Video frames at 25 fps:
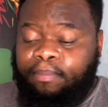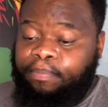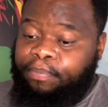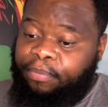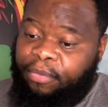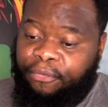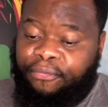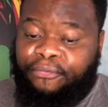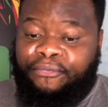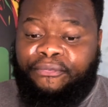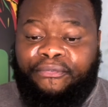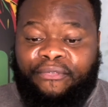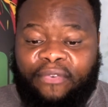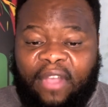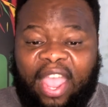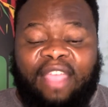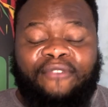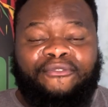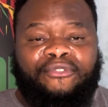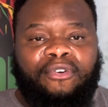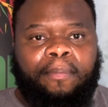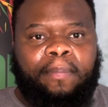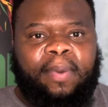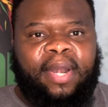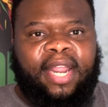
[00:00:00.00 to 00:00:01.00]

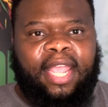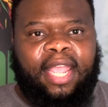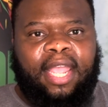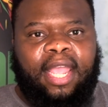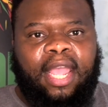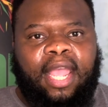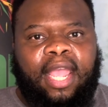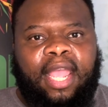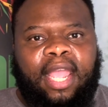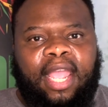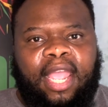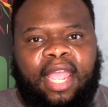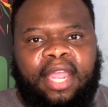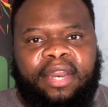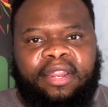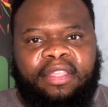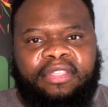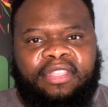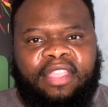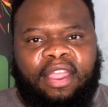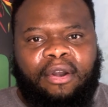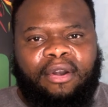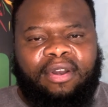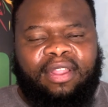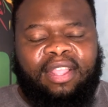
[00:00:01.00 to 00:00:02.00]
favorably in
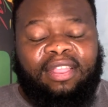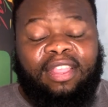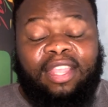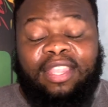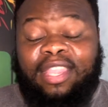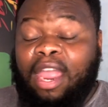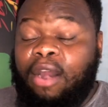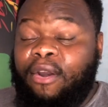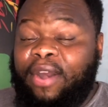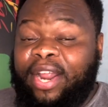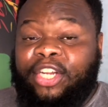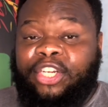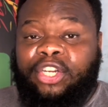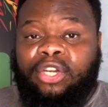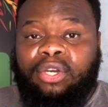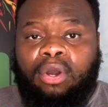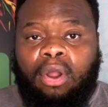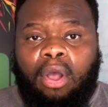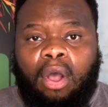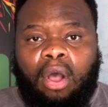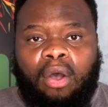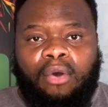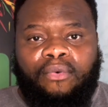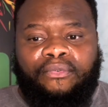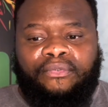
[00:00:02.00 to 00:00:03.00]
the direction
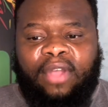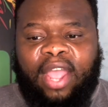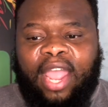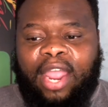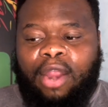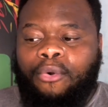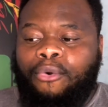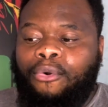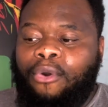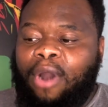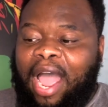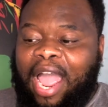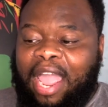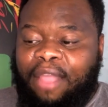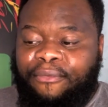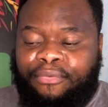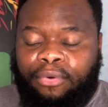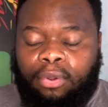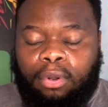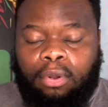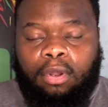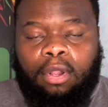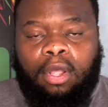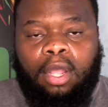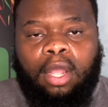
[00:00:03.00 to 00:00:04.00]
of a
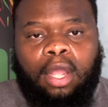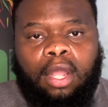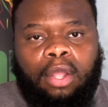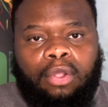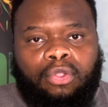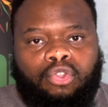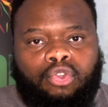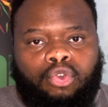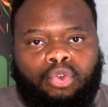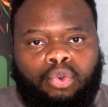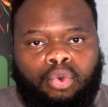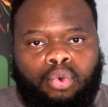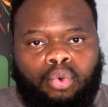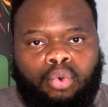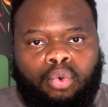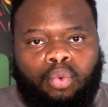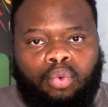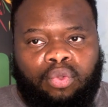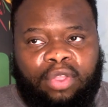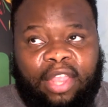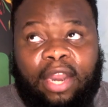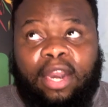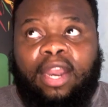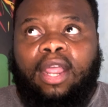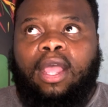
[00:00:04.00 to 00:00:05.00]
rival to
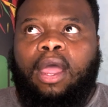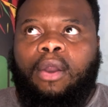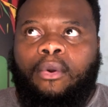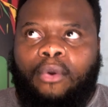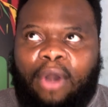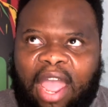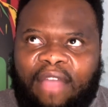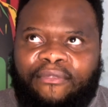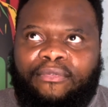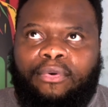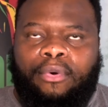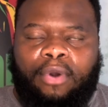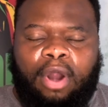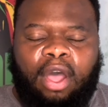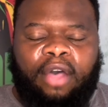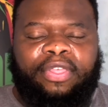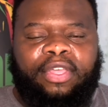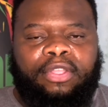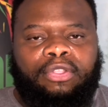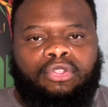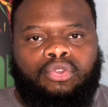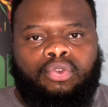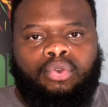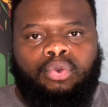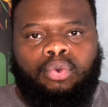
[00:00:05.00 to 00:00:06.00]
Cyril
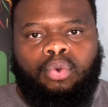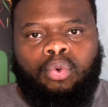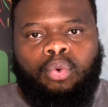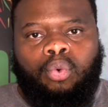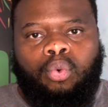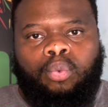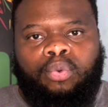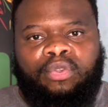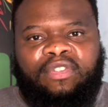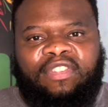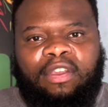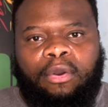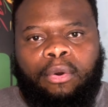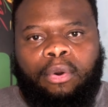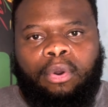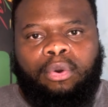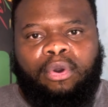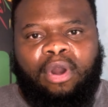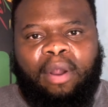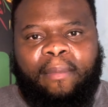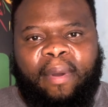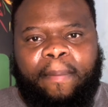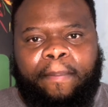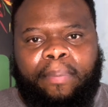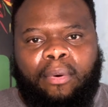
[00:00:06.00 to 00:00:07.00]

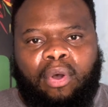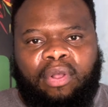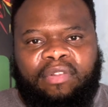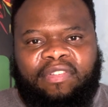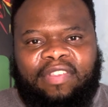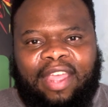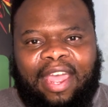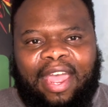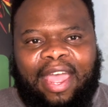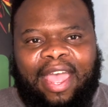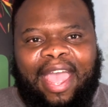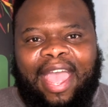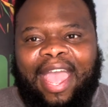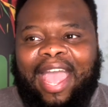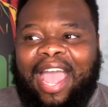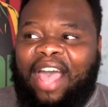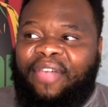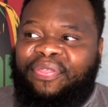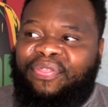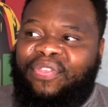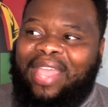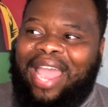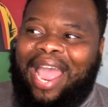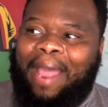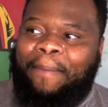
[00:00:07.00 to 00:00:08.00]
Ramaphosa
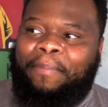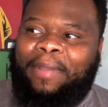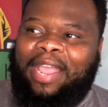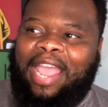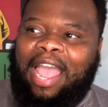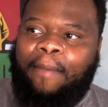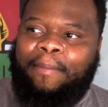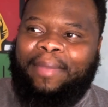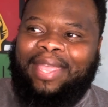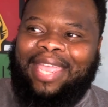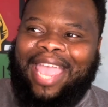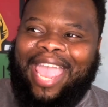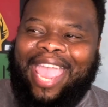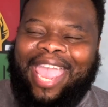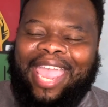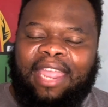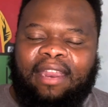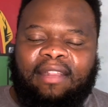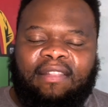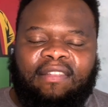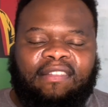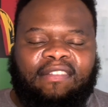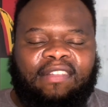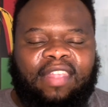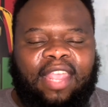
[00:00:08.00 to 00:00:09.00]
at the upcoming
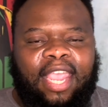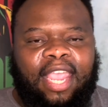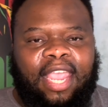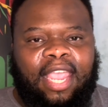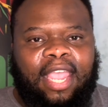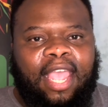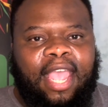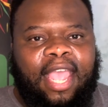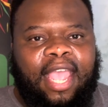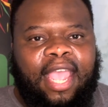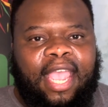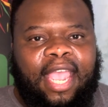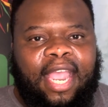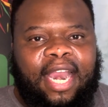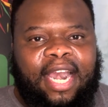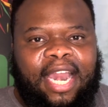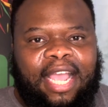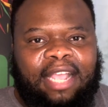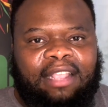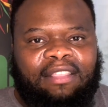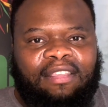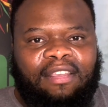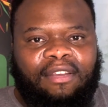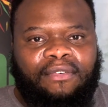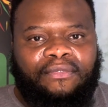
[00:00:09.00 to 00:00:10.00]
ANC
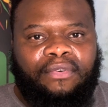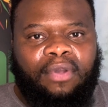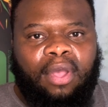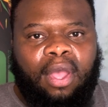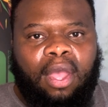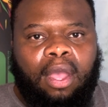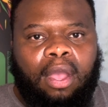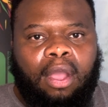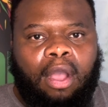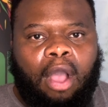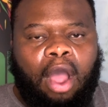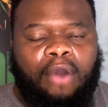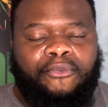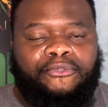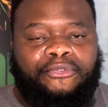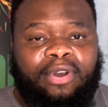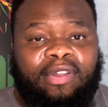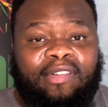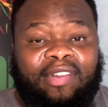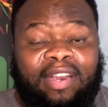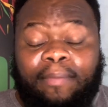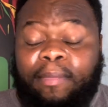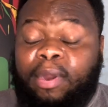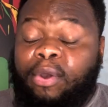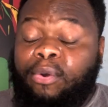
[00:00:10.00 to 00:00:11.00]
elective
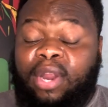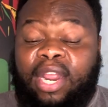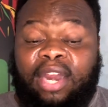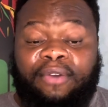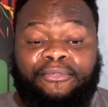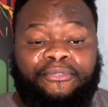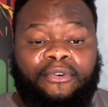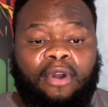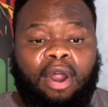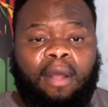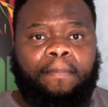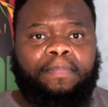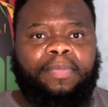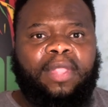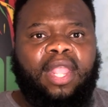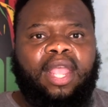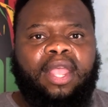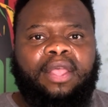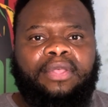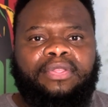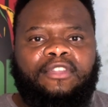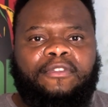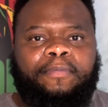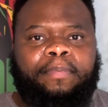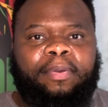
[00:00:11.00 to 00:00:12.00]
conference. Let me read from
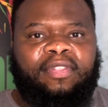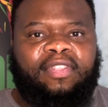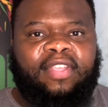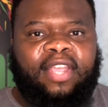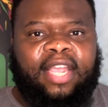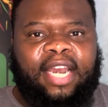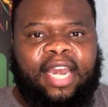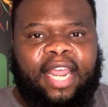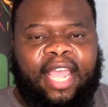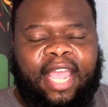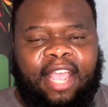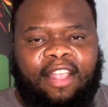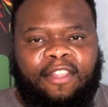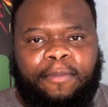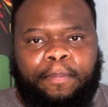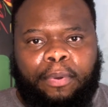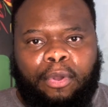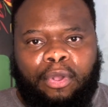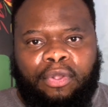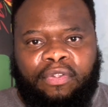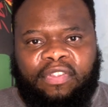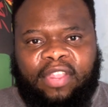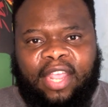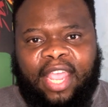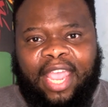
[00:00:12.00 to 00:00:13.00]
this particular
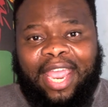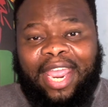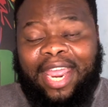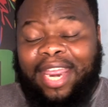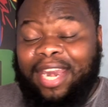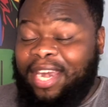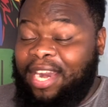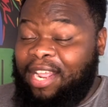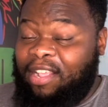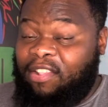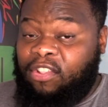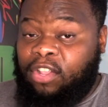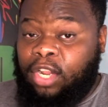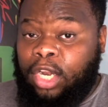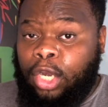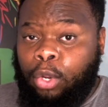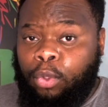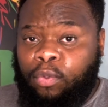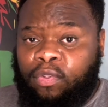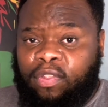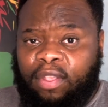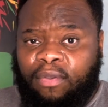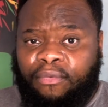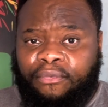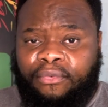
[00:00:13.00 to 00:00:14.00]
expose, an
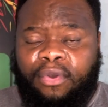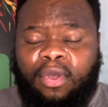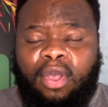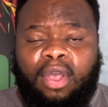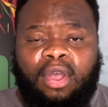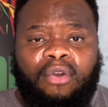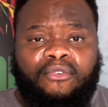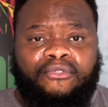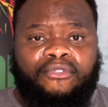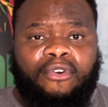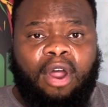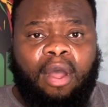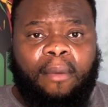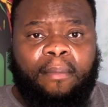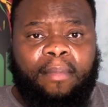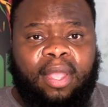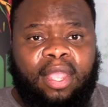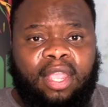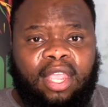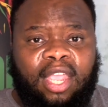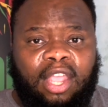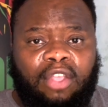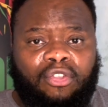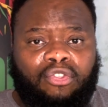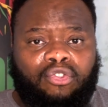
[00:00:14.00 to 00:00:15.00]
exclusive from
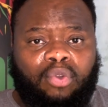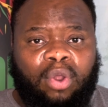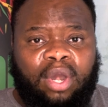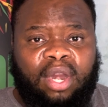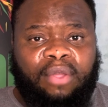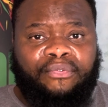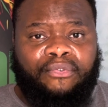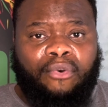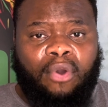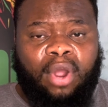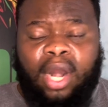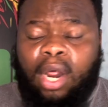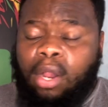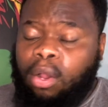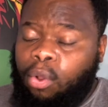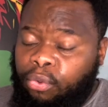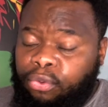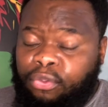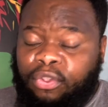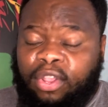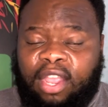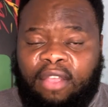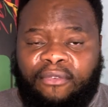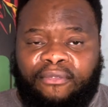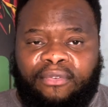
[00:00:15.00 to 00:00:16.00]
News 24, and I'll
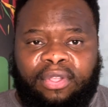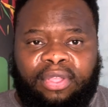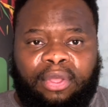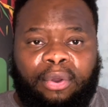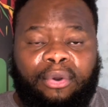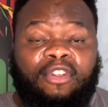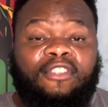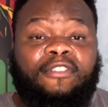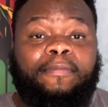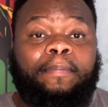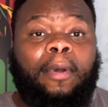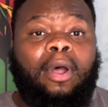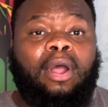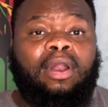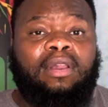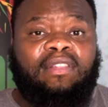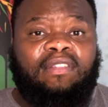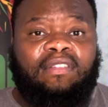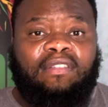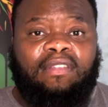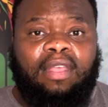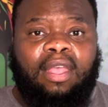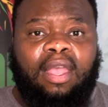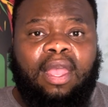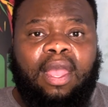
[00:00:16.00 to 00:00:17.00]
also give you the
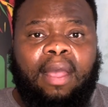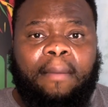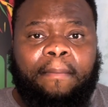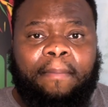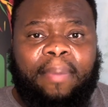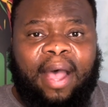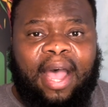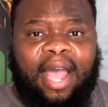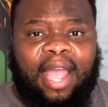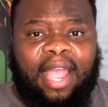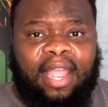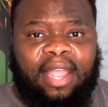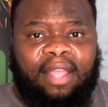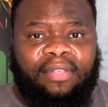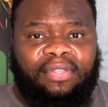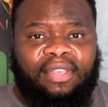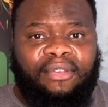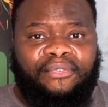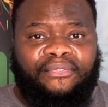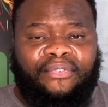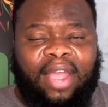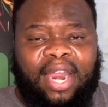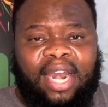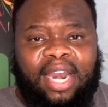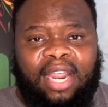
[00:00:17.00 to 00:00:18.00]
response by the
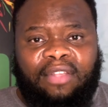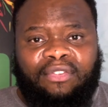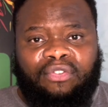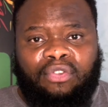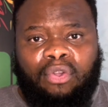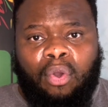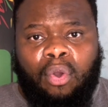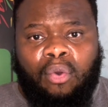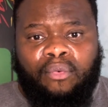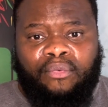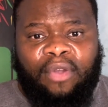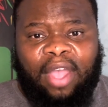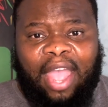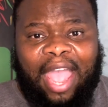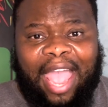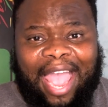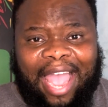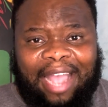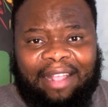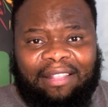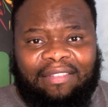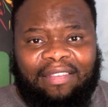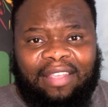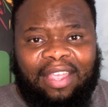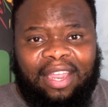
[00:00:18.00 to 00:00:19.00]
fellas over
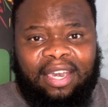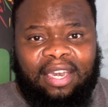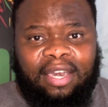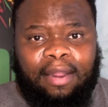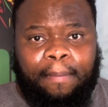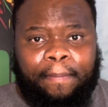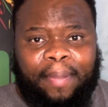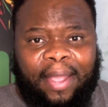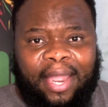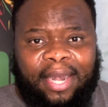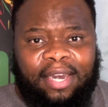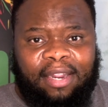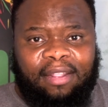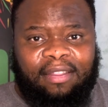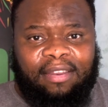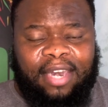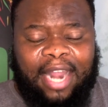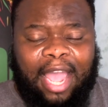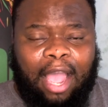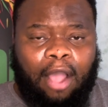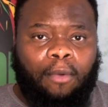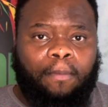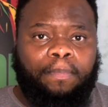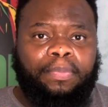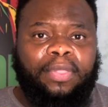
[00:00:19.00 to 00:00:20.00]
at Independent.
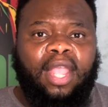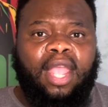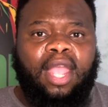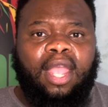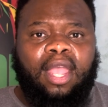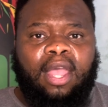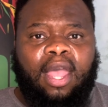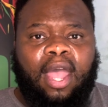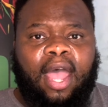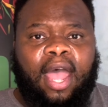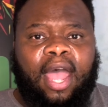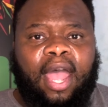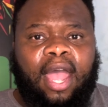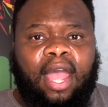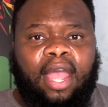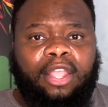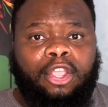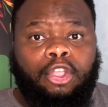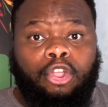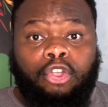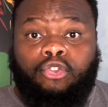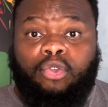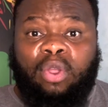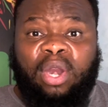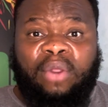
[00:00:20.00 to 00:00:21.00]
Now,
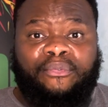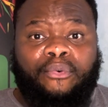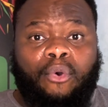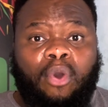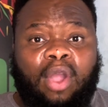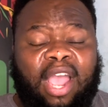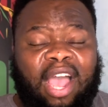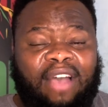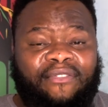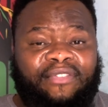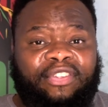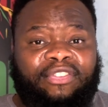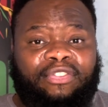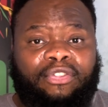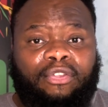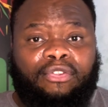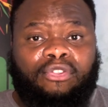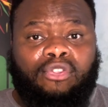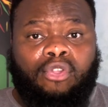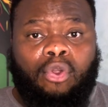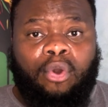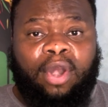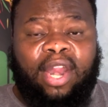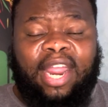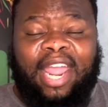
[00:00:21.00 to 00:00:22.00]
News 24 covers the
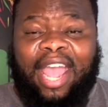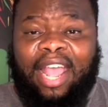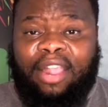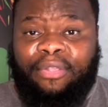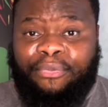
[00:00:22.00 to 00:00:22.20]
story as